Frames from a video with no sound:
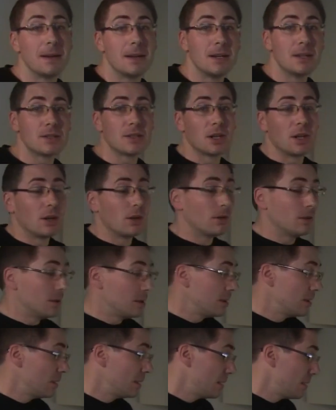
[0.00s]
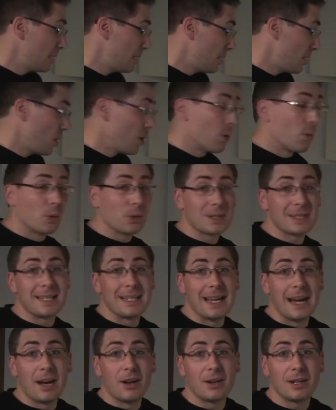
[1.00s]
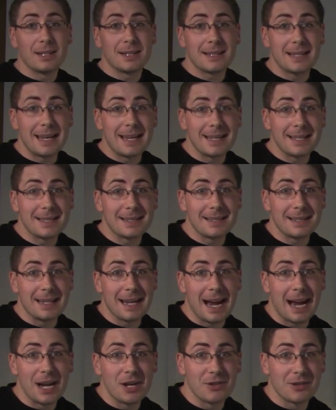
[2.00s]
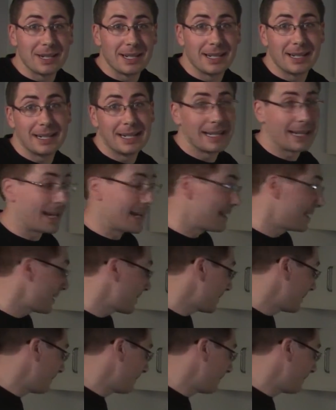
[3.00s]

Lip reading: So we'll see how it tastes dehydrated, I guess.